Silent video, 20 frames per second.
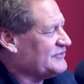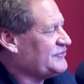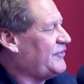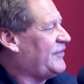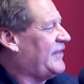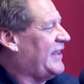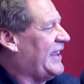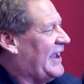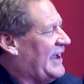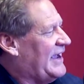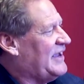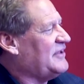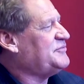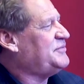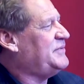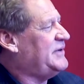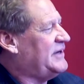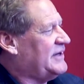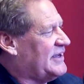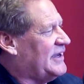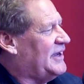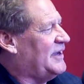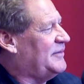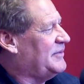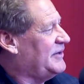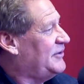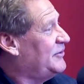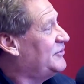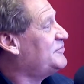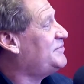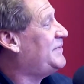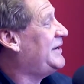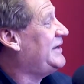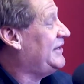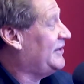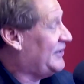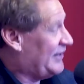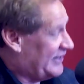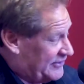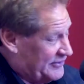So they asked me to come, and here's my
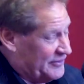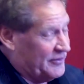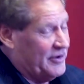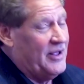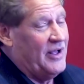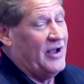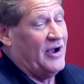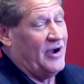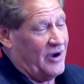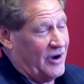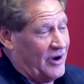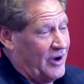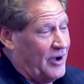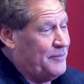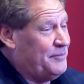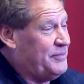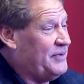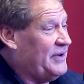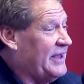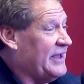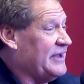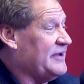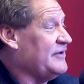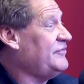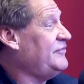deal. I go, I'll play.